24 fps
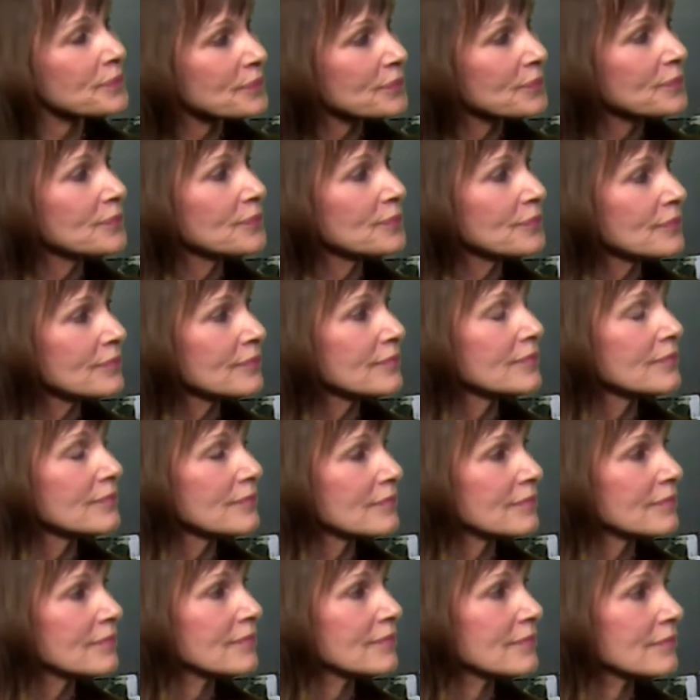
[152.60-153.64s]

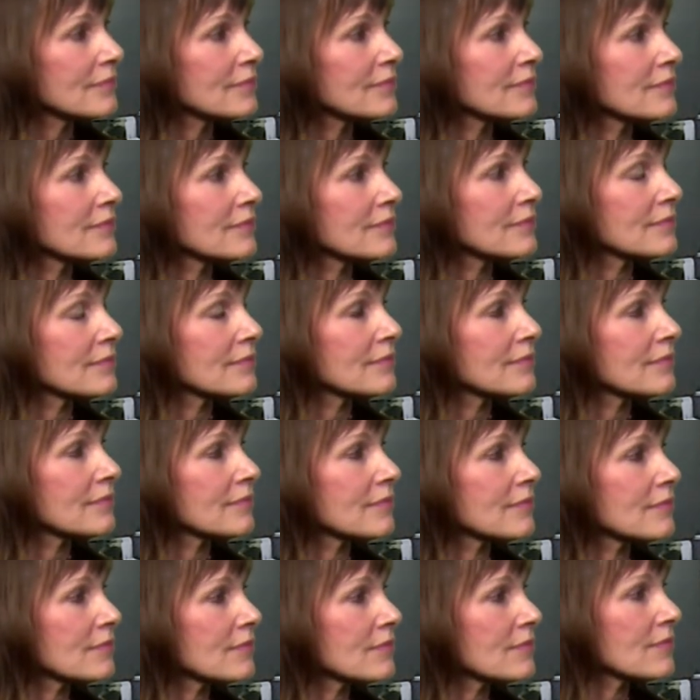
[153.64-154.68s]

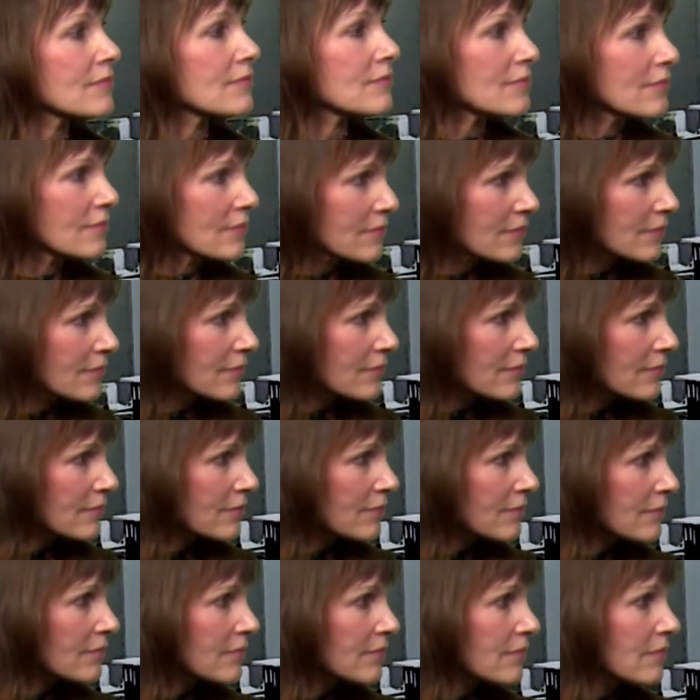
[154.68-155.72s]

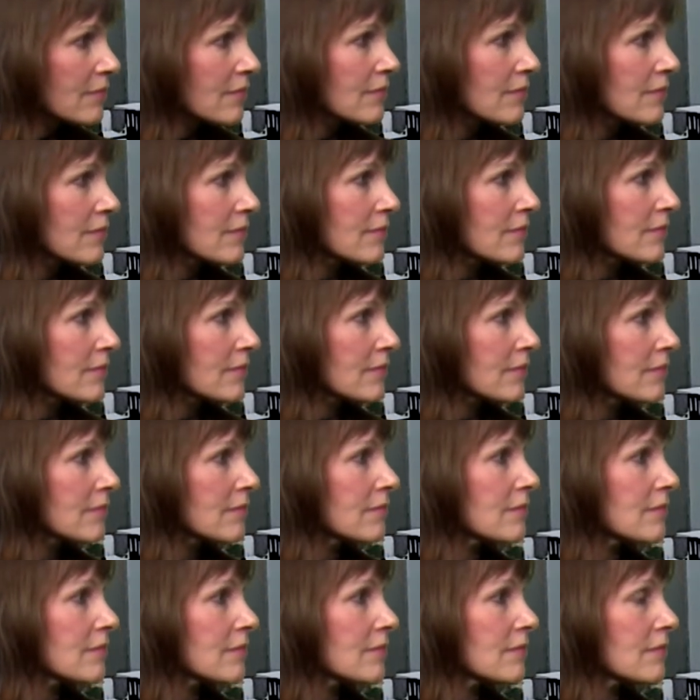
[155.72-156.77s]

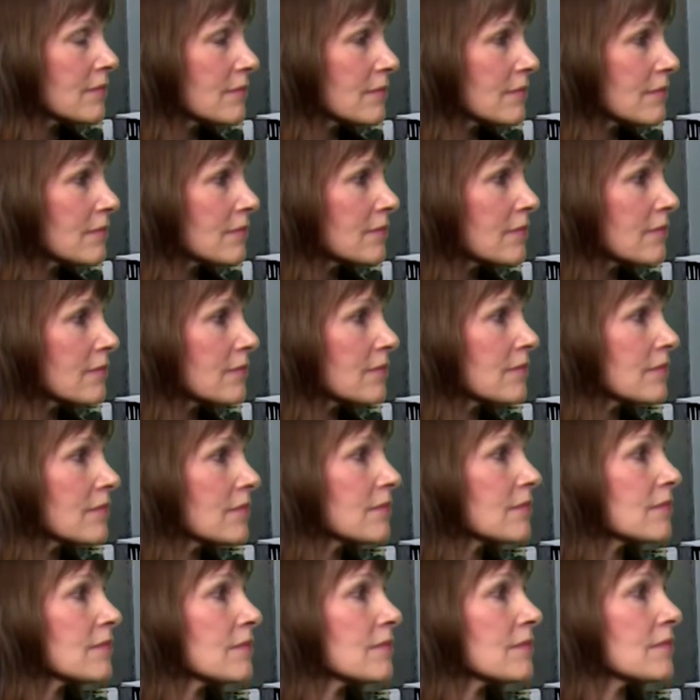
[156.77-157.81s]

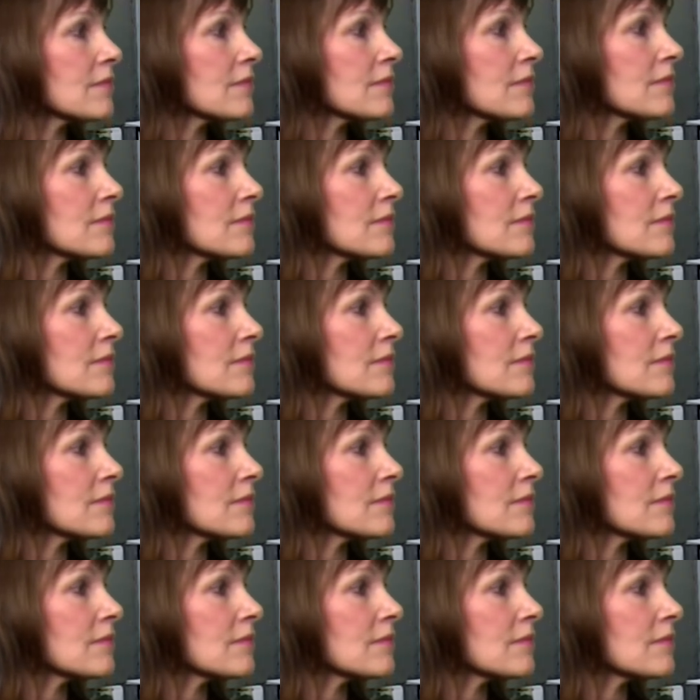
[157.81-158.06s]
(not speaking)